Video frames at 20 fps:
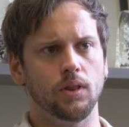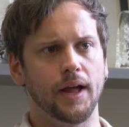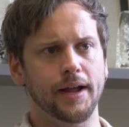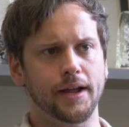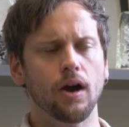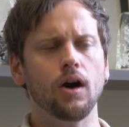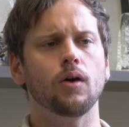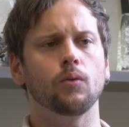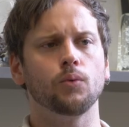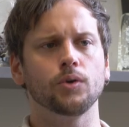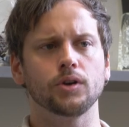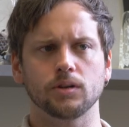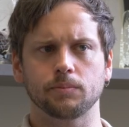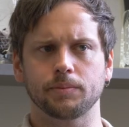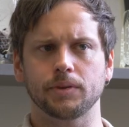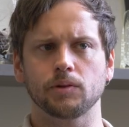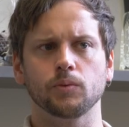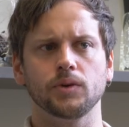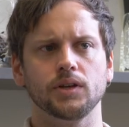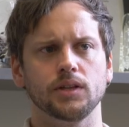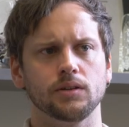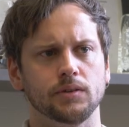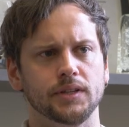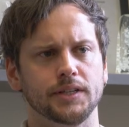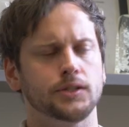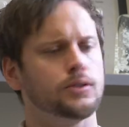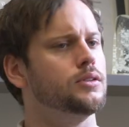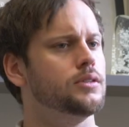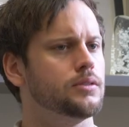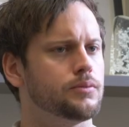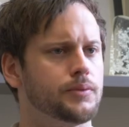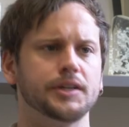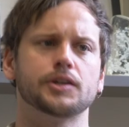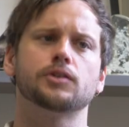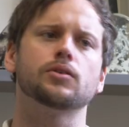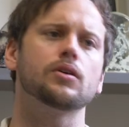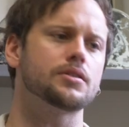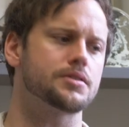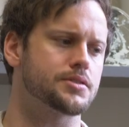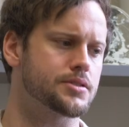like, oh, wouldn't it be really, really cool if we
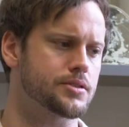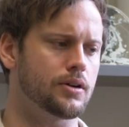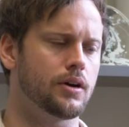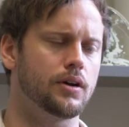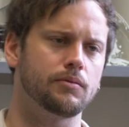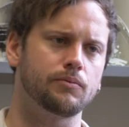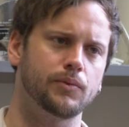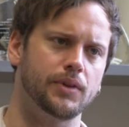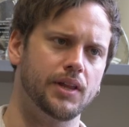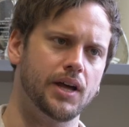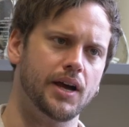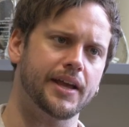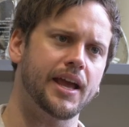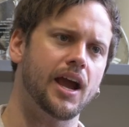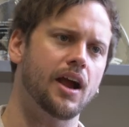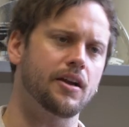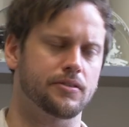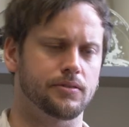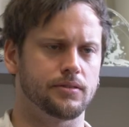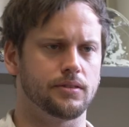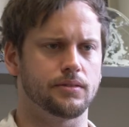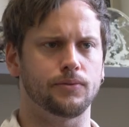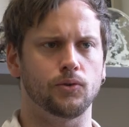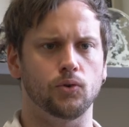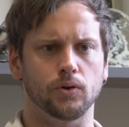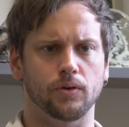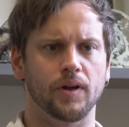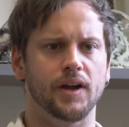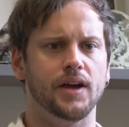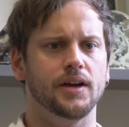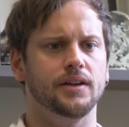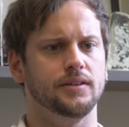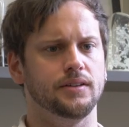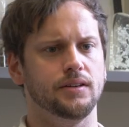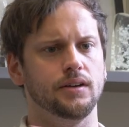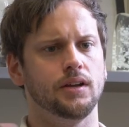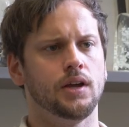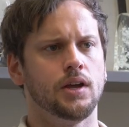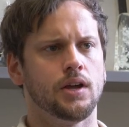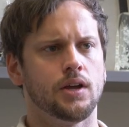cross shot with our character in the foreground
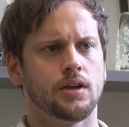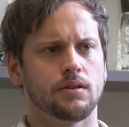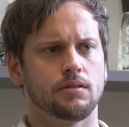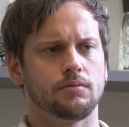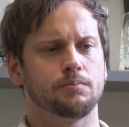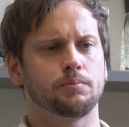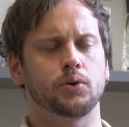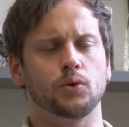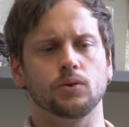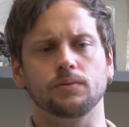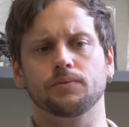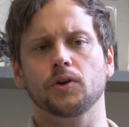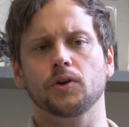and pulled